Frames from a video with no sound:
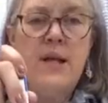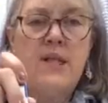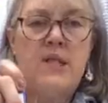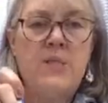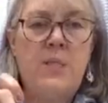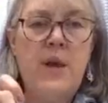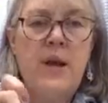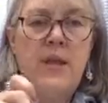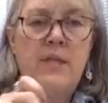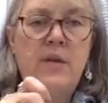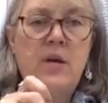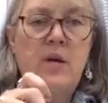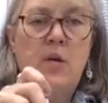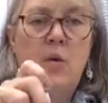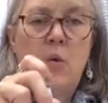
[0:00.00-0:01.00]
spreading the
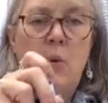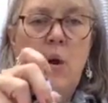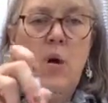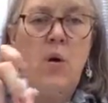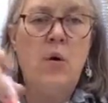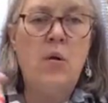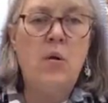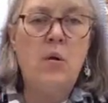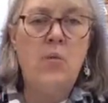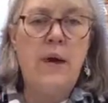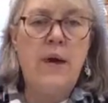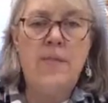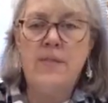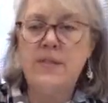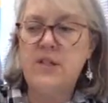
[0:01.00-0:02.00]
glue all
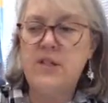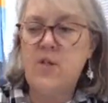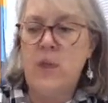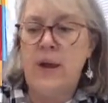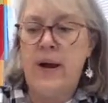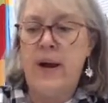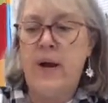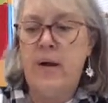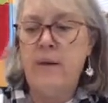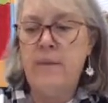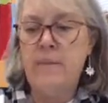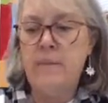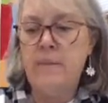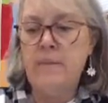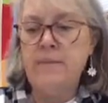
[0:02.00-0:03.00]
around the square.
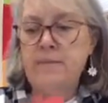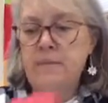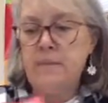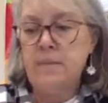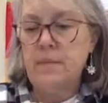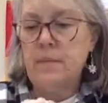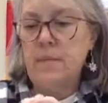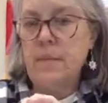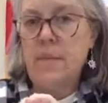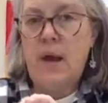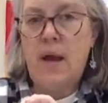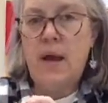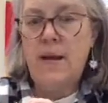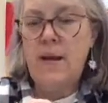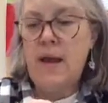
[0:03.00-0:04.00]

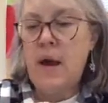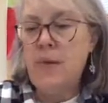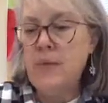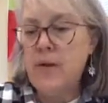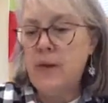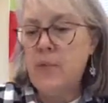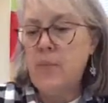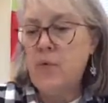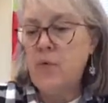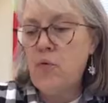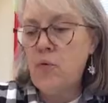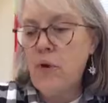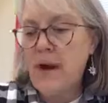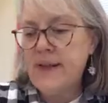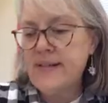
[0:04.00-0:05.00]
And now I'm going to
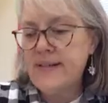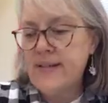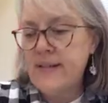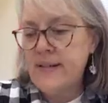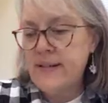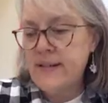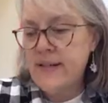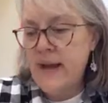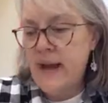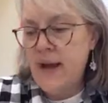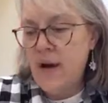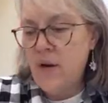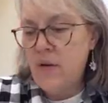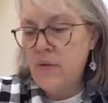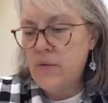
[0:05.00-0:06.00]
press it
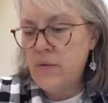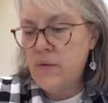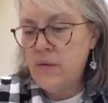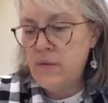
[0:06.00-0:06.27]
down.